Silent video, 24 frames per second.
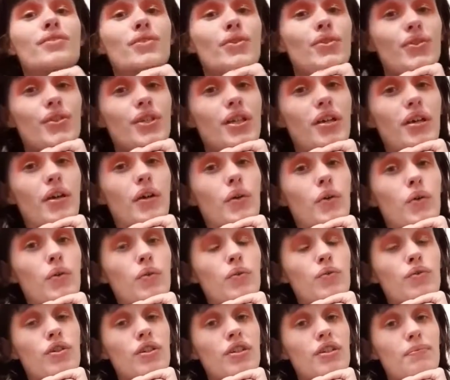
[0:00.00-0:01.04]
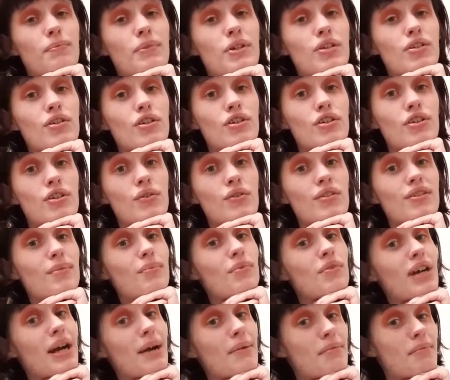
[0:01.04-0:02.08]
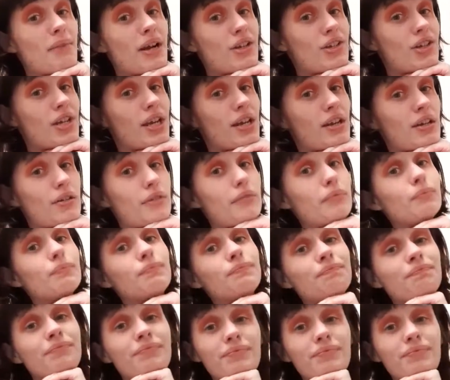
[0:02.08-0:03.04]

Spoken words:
So just be sure to subscribe to my channel,